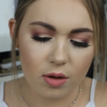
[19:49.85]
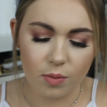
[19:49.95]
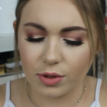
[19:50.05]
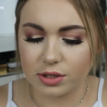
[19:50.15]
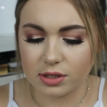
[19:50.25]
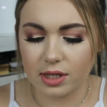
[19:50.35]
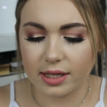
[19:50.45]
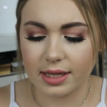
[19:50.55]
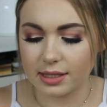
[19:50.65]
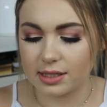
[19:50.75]
which is
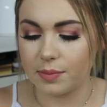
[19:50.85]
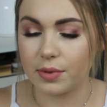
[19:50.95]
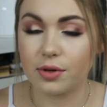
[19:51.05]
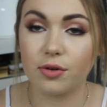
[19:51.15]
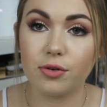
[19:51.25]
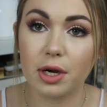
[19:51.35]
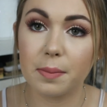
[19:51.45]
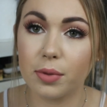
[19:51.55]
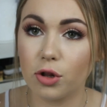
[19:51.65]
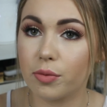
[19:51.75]
like that typical
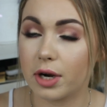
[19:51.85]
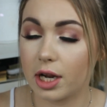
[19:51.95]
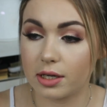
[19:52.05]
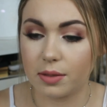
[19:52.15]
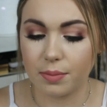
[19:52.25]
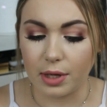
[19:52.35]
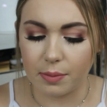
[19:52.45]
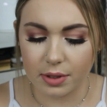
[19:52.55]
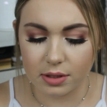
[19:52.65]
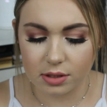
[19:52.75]
blue brown
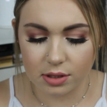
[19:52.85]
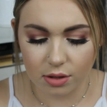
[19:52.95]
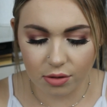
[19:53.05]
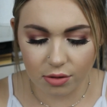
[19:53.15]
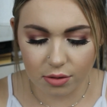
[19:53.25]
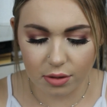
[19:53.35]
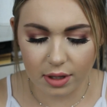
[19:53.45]
pigment look,